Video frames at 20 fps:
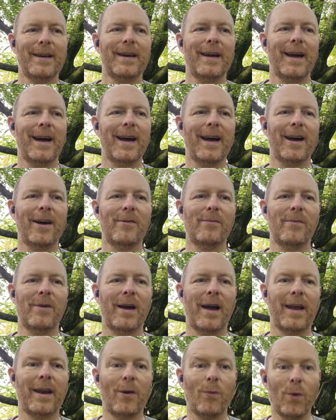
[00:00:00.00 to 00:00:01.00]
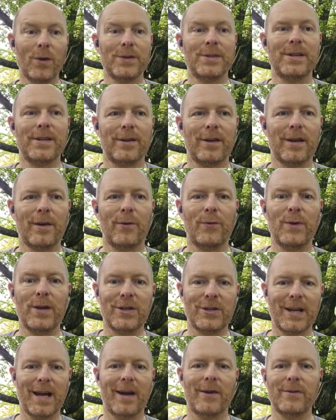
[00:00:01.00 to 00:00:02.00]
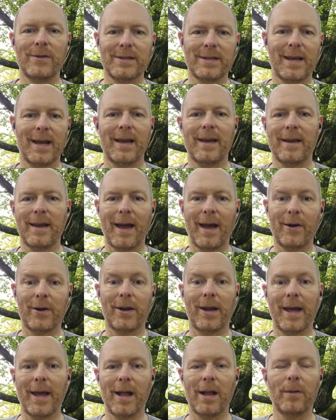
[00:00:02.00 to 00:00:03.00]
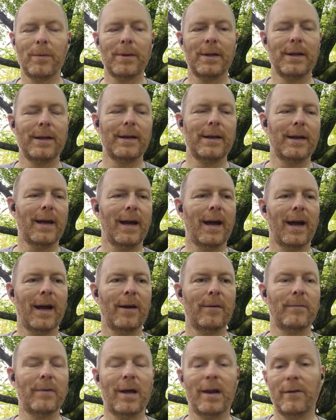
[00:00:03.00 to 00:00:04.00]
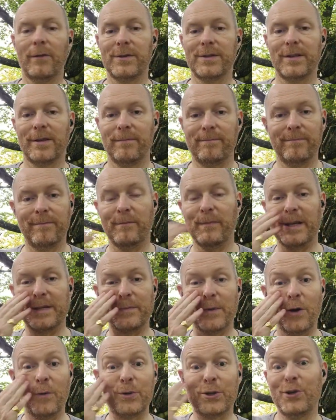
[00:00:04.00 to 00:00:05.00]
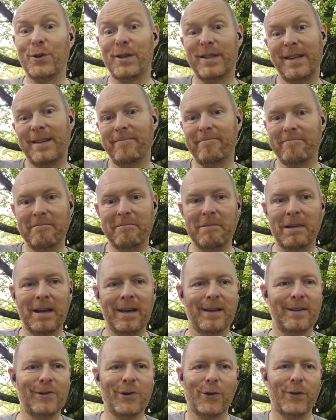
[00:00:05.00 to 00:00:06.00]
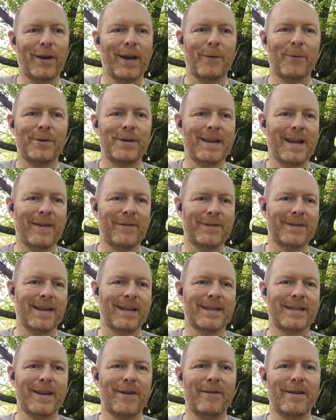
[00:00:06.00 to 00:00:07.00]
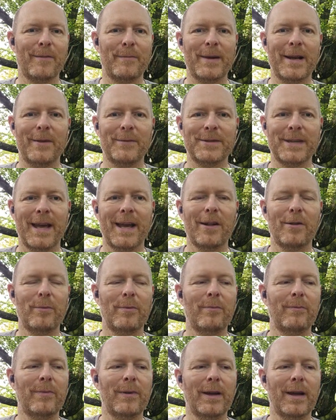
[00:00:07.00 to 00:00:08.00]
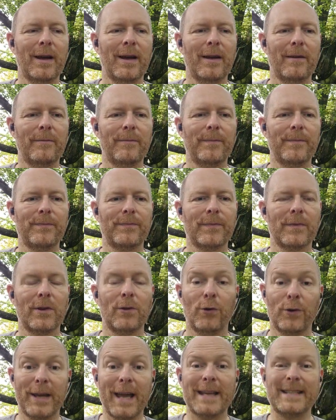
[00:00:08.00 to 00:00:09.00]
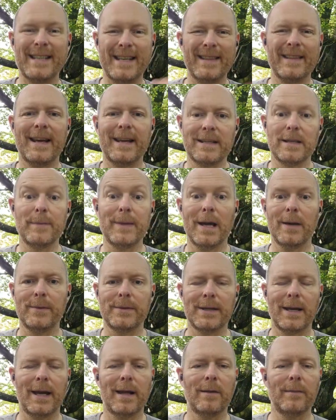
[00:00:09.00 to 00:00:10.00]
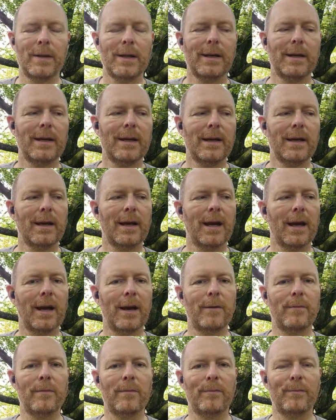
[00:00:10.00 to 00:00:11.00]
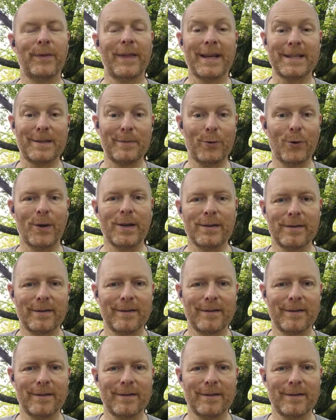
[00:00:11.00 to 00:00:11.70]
and I wanted to kind of reach out and say, how can I help? And obviously missed my opportunity. Not that I would necessarily have been able to help or get in there to be able to help, but that's the point.